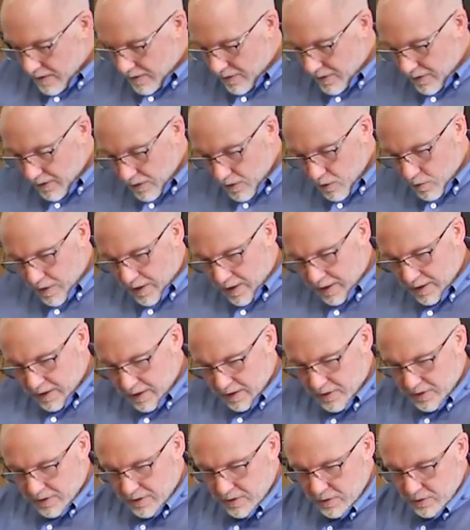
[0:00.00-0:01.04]
The other way
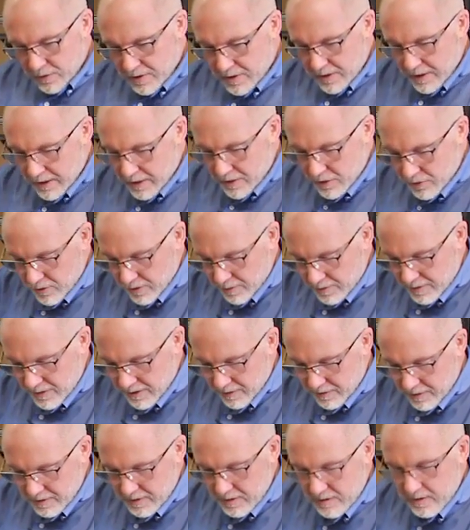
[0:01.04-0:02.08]
is to use test strips.
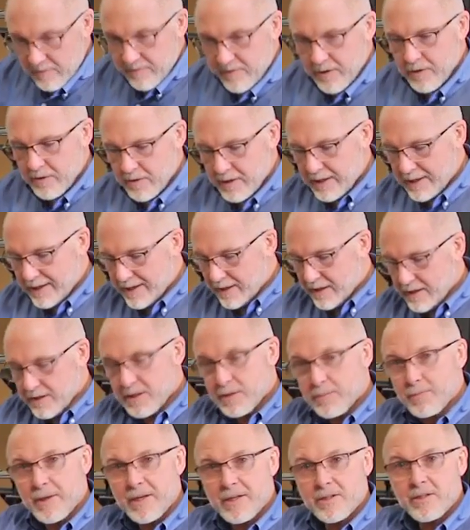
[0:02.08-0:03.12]
Now this is a very
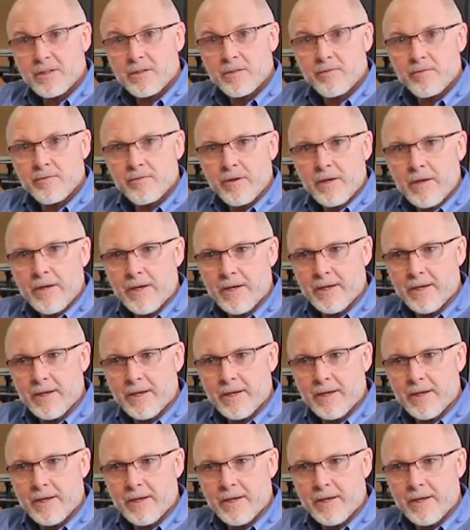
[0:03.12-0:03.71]
inexpensive